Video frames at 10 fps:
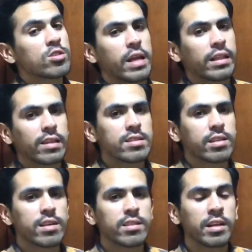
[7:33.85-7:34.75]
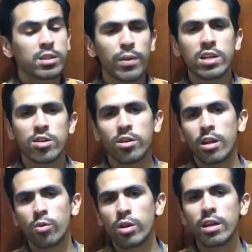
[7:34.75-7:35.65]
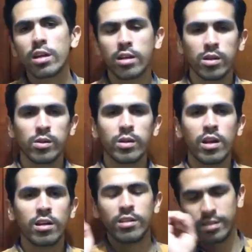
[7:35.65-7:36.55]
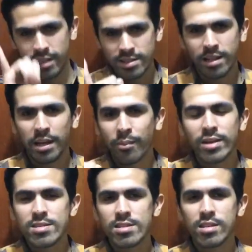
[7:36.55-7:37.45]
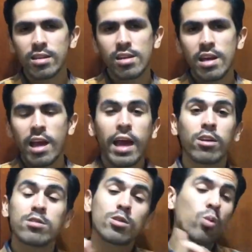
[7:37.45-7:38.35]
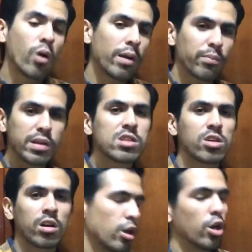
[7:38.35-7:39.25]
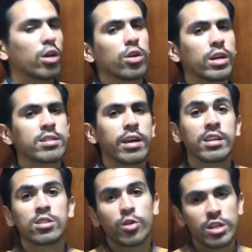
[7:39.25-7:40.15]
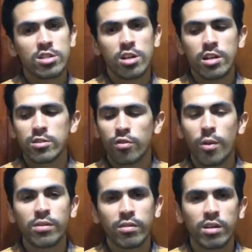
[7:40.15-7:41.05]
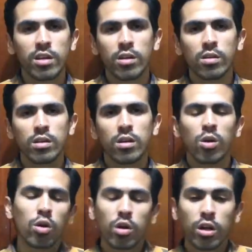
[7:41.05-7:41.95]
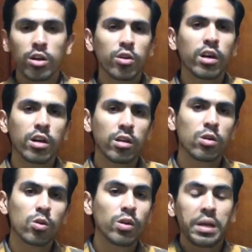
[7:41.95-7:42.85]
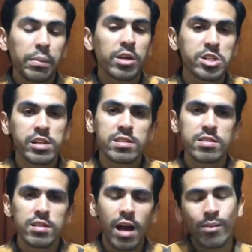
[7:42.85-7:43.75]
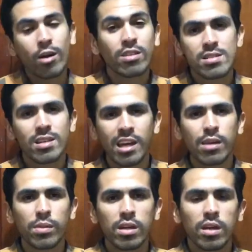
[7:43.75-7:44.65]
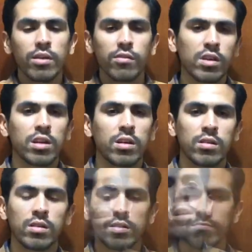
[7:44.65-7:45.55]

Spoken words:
on your sentences, let's make sure that we include the statement and also one picture. You can take screenshots from the video, or you can Google images about the same video.